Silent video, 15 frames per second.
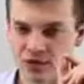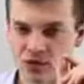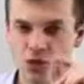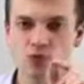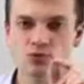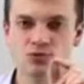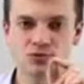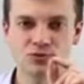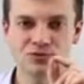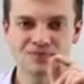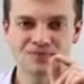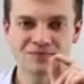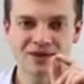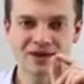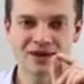that you can go
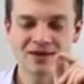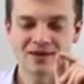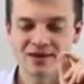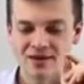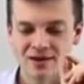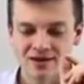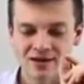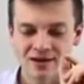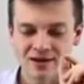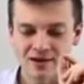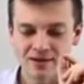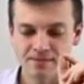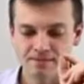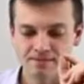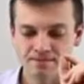to. Okay,
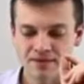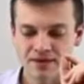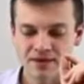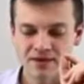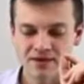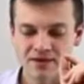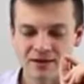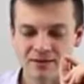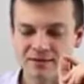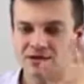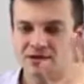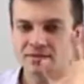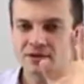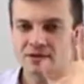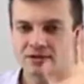I'm
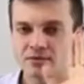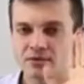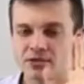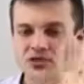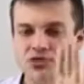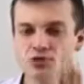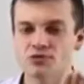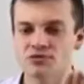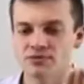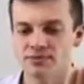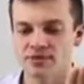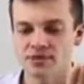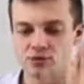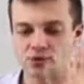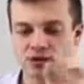gonna
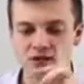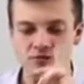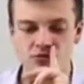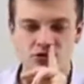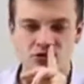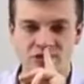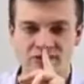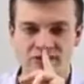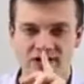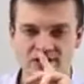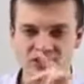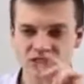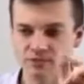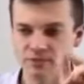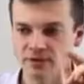show you some things when it comes to
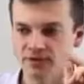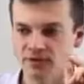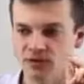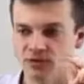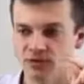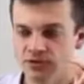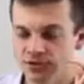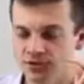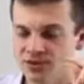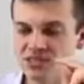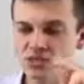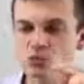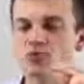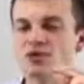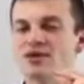traffic agencies, but
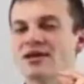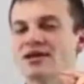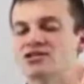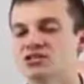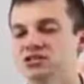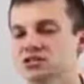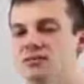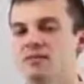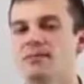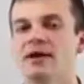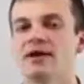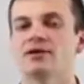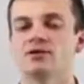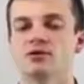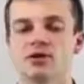this is where you can actually
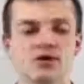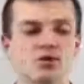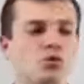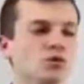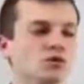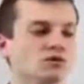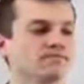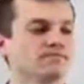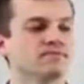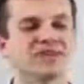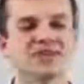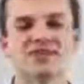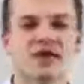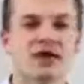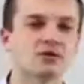demand. Okay, you
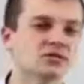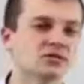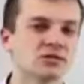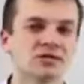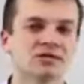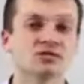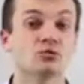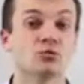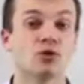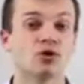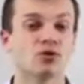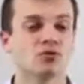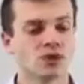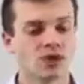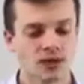want 10,000 clicks
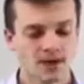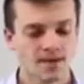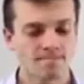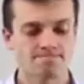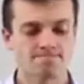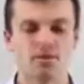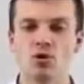tomorrow,